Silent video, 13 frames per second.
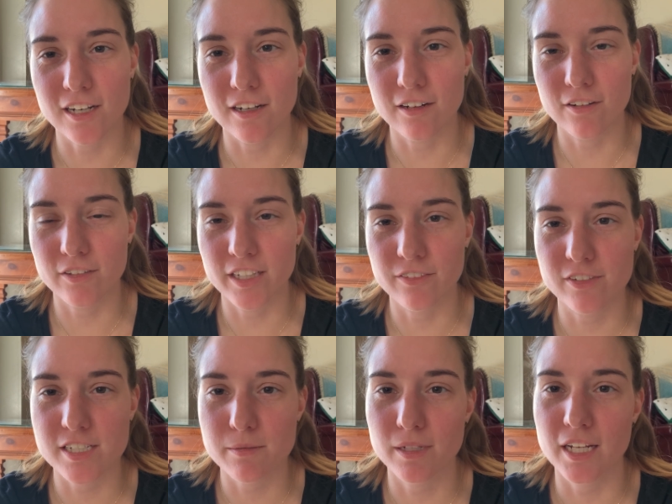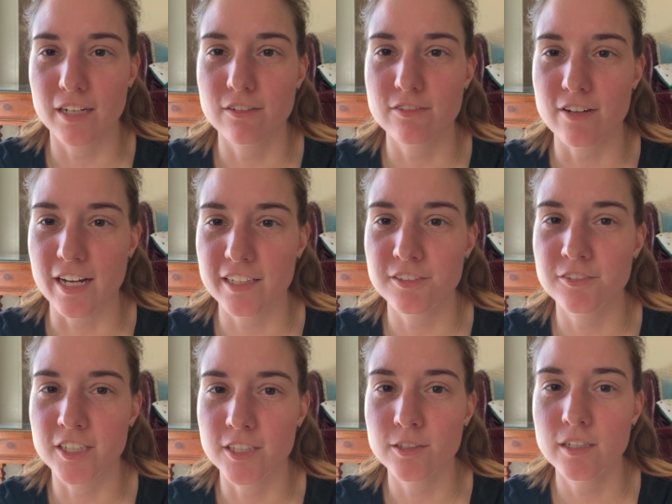of The Invisible Life of Addie
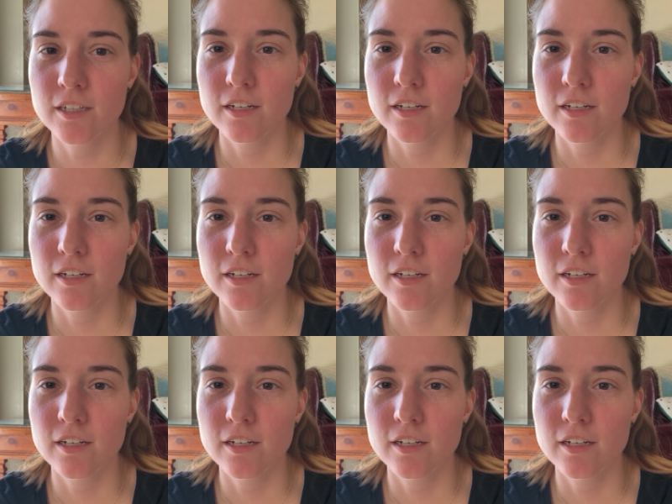LaRue,